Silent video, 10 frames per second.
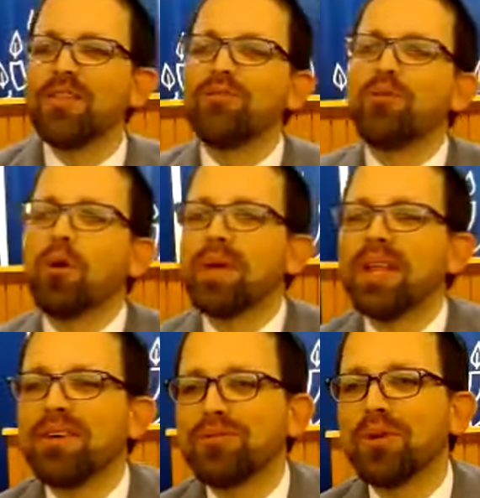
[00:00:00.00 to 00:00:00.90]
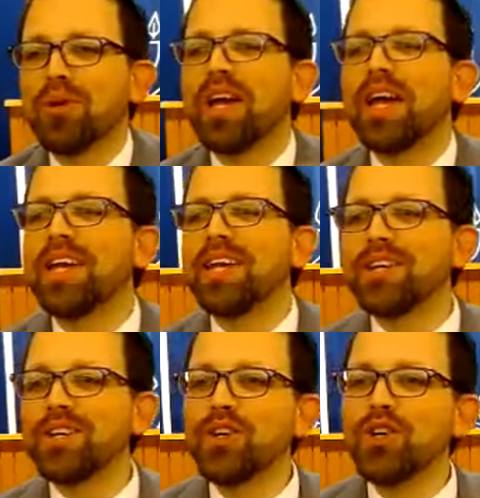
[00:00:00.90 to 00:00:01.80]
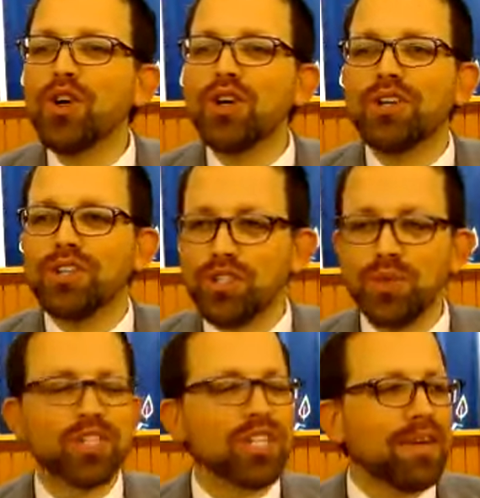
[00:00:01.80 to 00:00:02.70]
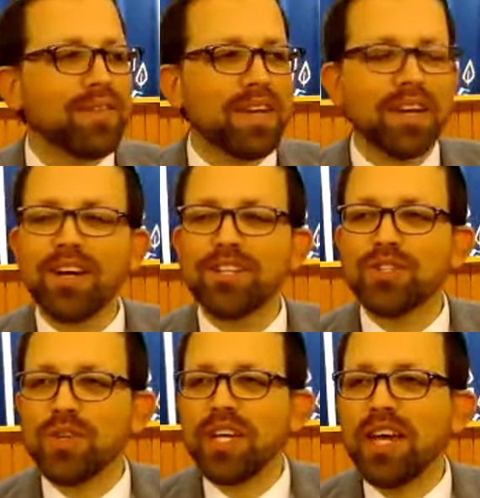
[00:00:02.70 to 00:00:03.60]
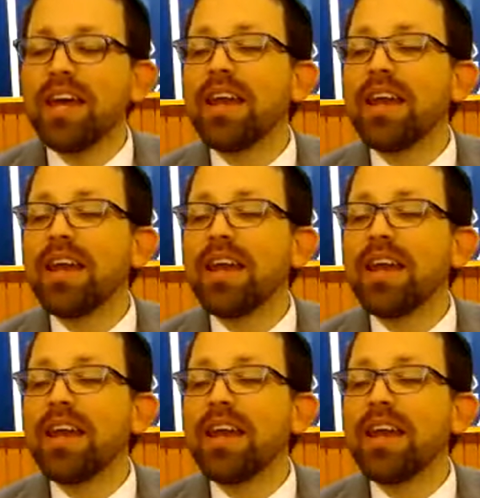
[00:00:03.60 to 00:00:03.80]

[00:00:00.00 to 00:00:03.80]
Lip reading: The formula for a good Jewish life in a country,